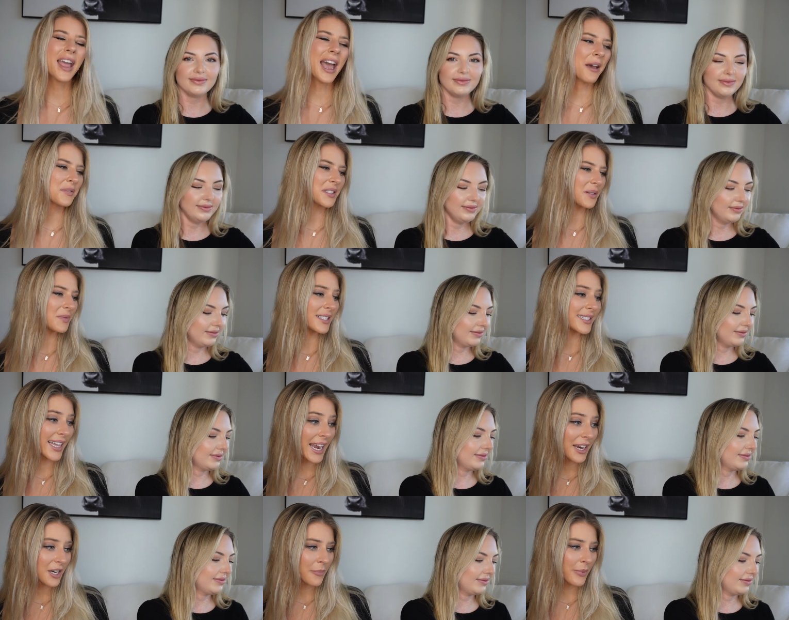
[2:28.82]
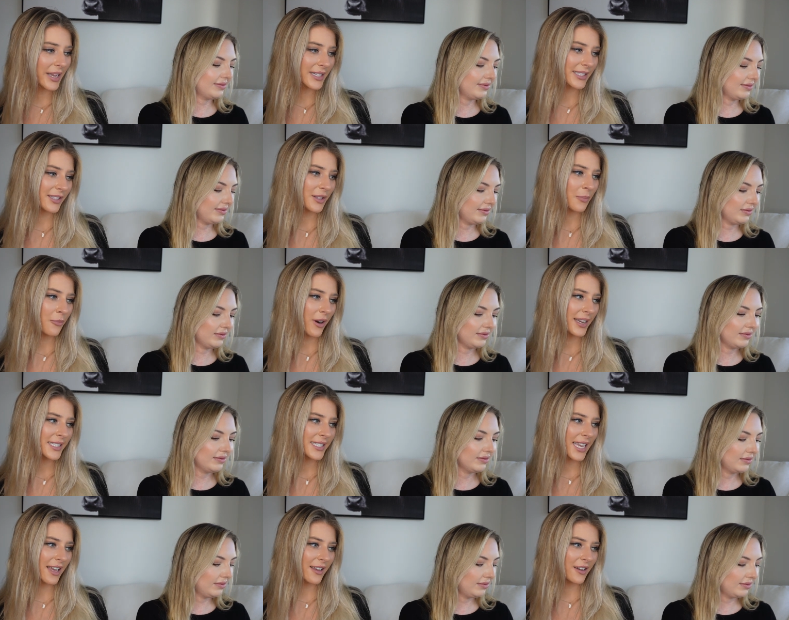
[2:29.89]
Speaker 1: we have some designer picks. So the
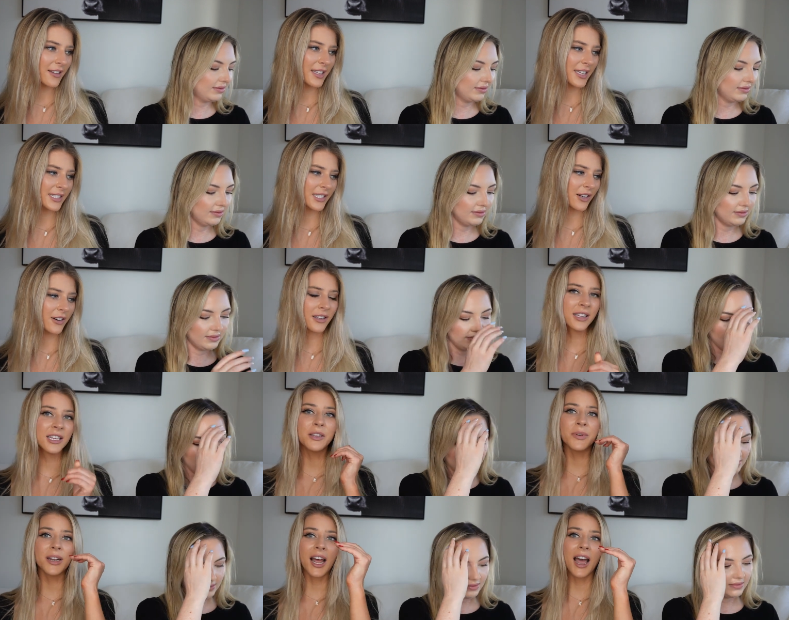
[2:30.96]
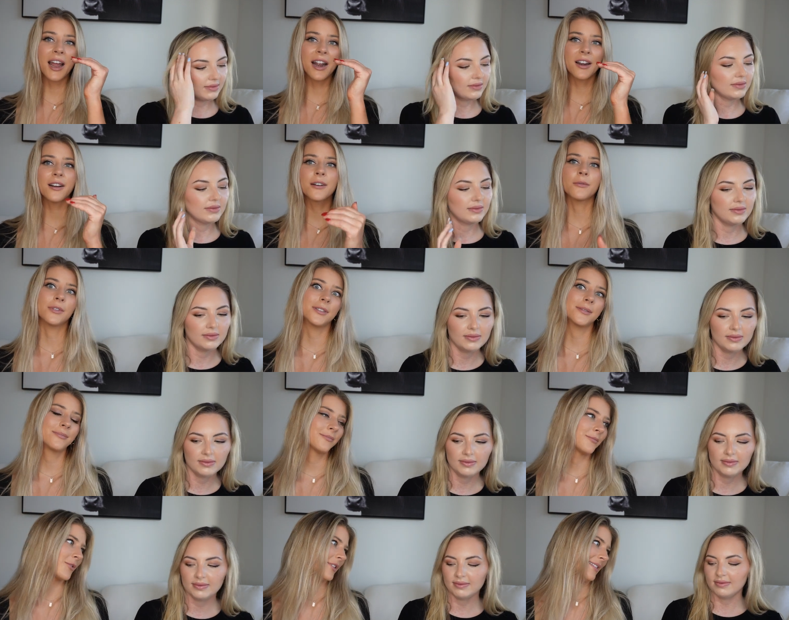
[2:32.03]
price tag on these are a little bit higher. Well,
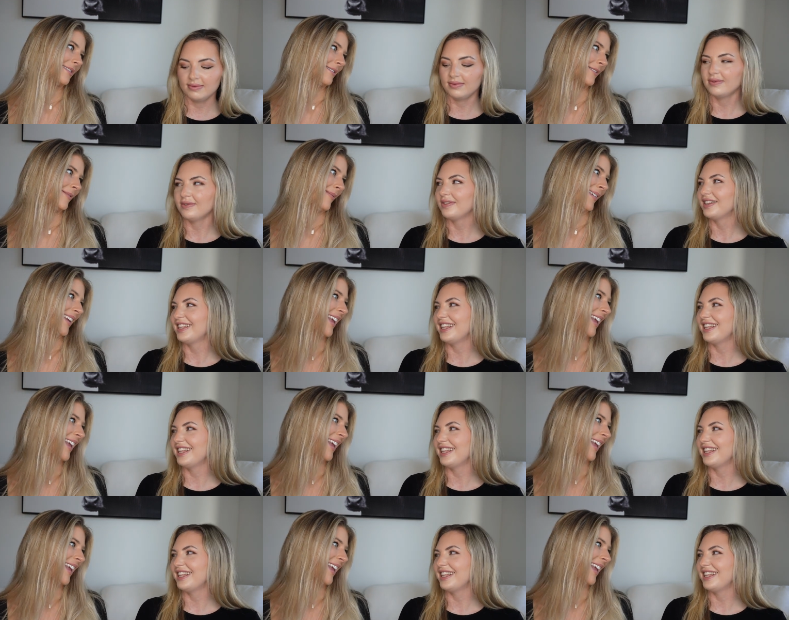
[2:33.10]
more than a little bit.